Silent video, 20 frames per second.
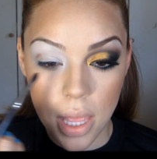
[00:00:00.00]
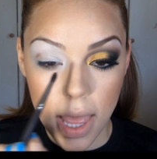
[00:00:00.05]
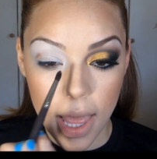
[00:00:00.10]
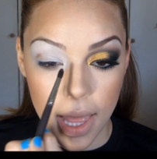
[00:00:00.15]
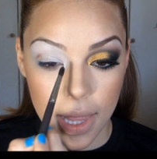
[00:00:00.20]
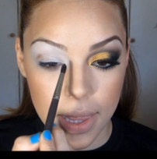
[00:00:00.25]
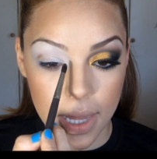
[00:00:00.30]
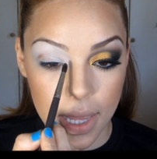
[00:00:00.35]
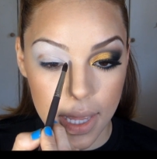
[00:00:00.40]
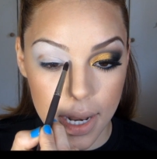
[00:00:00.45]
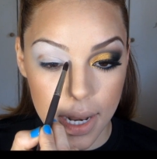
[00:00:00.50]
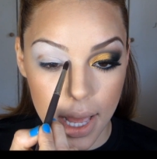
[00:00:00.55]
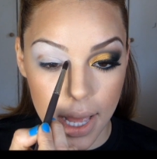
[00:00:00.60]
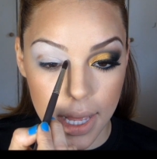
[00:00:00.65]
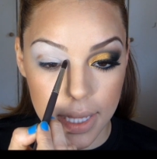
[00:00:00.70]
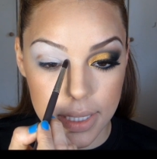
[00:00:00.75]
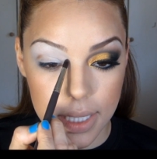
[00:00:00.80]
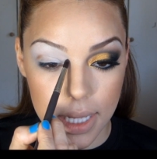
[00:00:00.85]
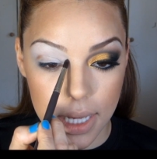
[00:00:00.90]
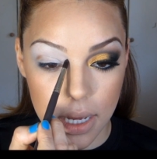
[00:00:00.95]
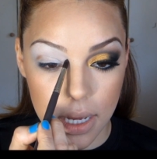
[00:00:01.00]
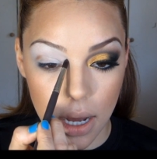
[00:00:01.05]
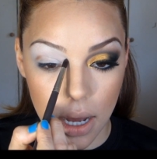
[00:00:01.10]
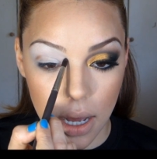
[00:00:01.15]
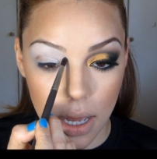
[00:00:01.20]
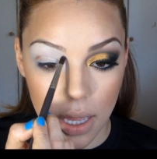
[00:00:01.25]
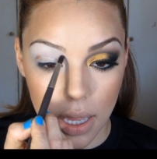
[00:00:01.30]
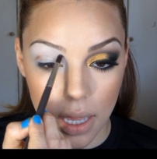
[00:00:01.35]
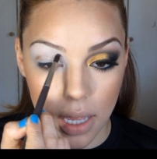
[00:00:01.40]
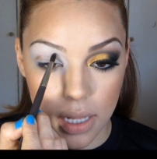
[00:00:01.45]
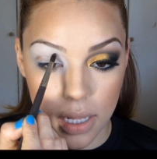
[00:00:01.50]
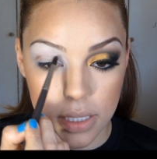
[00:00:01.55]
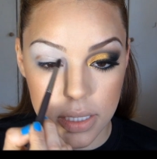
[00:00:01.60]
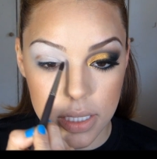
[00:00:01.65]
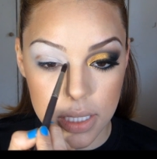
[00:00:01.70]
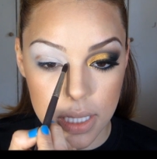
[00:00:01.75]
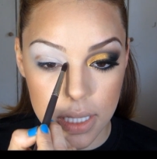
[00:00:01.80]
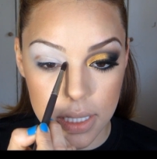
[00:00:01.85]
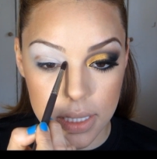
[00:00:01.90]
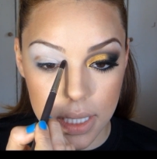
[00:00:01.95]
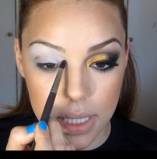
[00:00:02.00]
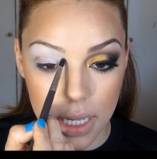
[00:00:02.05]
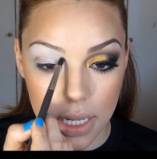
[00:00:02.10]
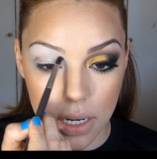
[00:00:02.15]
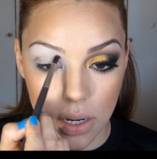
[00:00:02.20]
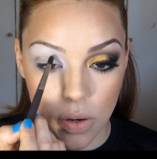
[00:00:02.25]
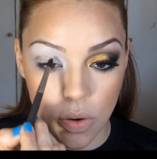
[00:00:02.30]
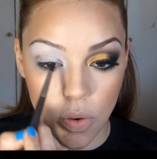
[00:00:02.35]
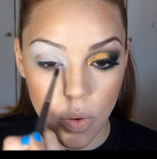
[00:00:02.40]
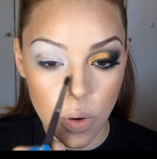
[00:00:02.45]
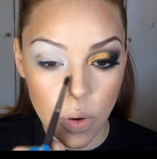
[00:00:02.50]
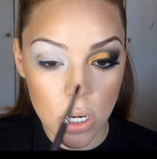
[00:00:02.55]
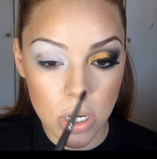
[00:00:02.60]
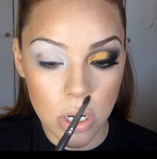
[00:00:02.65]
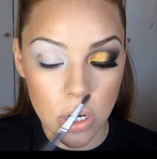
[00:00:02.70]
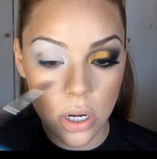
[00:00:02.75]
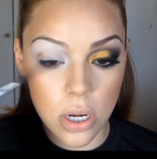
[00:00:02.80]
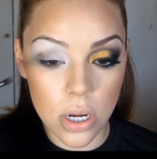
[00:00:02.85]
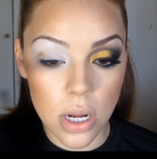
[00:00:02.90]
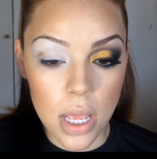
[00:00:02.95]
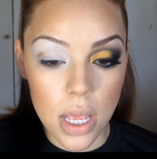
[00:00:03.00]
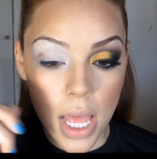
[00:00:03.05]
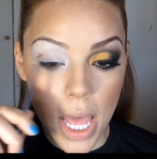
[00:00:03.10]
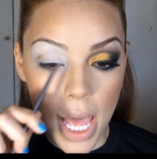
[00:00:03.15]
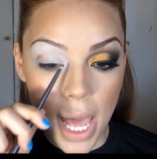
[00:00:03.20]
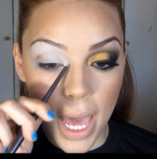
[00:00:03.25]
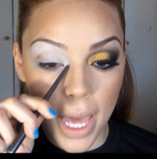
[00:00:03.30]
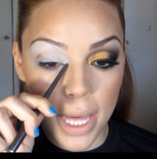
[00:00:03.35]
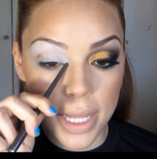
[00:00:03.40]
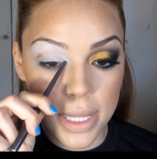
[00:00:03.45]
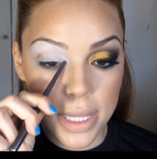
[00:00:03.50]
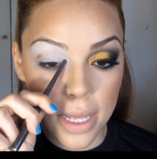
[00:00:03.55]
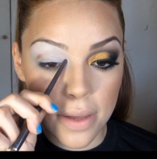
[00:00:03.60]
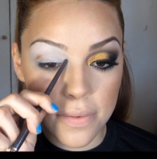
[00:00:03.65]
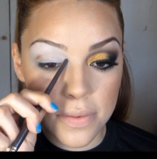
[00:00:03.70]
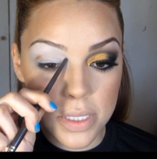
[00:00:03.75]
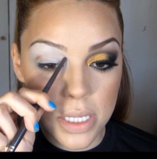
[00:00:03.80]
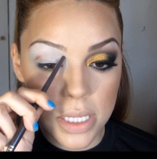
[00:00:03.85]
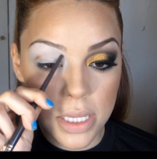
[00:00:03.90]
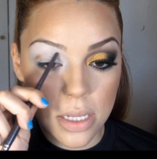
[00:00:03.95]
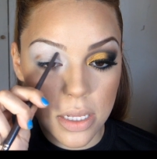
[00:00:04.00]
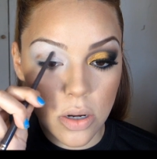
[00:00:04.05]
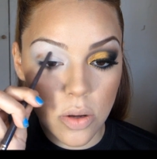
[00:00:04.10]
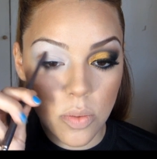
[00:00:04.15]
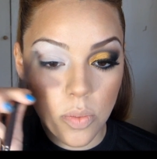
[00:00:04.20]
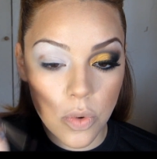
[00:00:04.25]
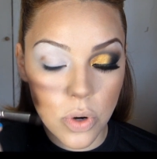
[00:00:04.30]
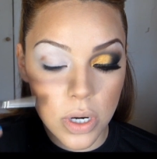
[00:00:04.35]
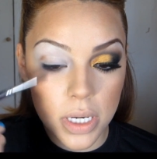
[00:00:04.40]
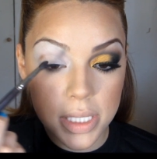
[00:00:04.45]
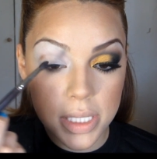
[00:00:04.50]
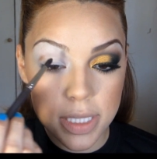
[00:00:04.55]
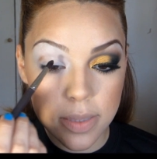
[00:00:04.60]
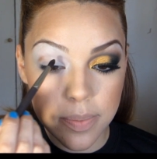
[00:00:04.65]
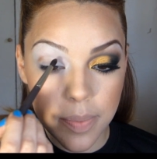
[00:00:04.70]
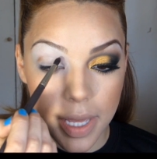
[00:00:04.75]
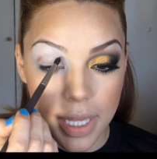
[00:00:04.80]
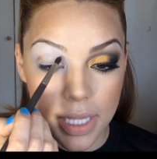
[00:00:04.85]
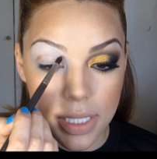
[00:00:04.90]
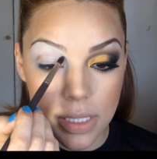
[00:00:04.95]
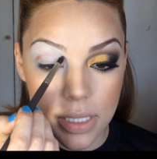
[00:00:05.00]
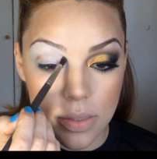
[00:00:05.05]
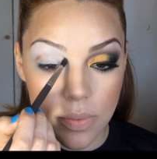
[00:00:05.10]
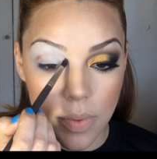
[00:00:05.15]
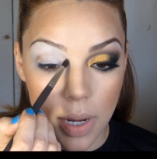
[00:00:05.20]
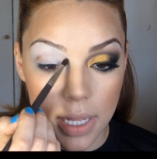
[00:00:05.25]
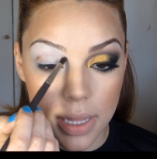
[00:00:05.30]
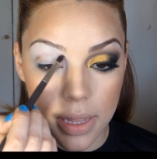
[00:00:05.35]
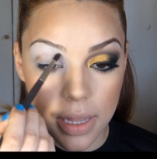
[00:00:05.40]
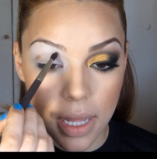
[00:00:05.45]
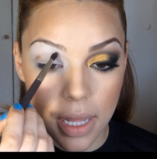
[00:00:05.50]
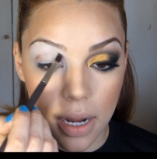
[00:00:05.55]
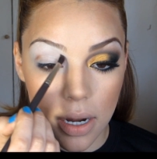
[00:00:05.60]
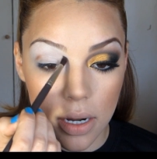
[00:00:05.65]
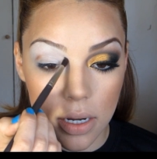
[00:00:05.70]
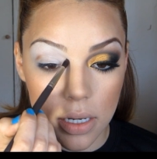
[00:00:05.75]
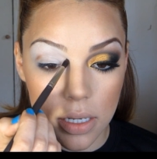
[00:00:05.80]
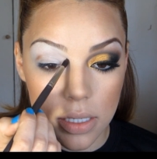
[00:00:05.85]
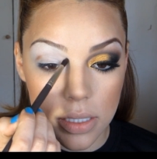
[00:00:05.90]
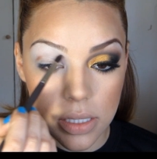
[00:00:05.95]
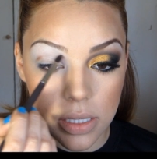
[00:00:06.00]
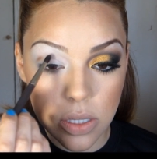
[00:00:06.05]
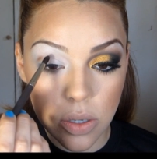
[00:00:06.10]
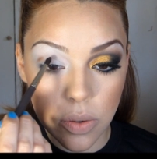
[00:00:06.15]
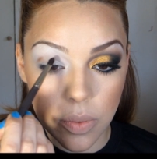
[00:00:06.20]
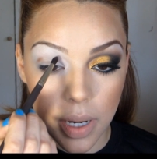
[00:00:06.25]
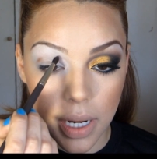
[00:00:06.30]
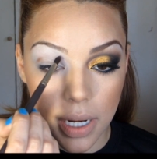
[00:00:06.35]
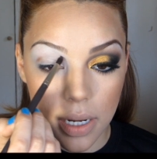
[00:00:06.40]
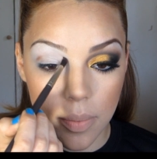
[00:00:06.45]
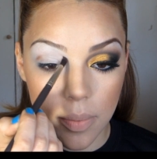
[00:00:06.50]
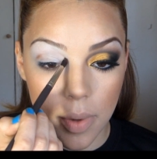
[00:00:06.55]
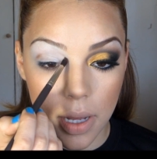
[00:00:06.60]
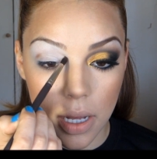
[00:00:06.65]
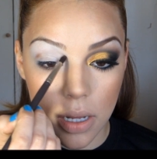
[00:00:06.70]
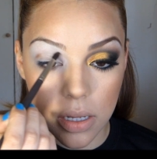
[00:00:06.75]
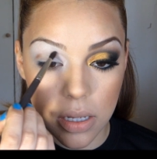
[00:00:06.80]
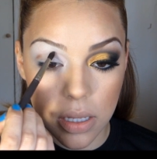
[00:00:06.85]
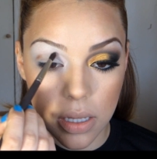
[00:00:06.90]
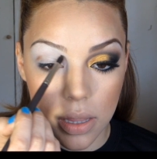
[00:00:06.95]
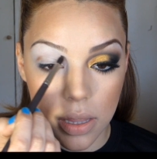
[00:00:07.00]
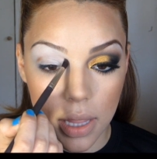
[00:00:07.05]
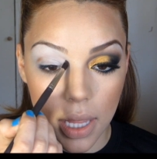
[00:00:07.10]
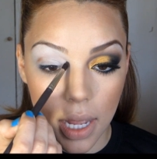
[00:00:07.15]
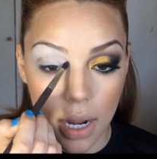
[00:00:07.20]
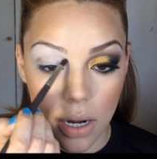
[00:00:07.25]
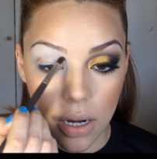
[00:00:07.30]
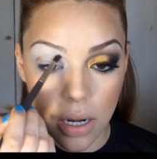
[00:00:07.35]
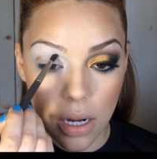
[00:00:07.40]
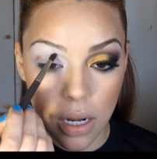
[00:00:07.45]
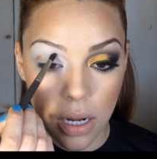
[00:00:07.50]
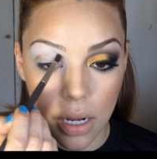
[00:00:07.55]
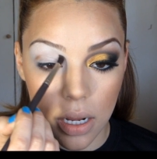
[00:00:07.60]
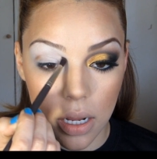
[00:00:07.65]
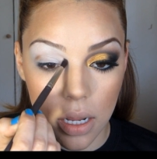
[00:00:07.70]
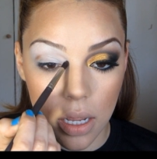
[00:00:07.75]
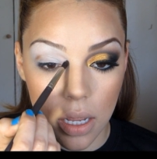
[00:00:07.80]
And then as I got into this inner corner, I left a little more space right there. So right about there.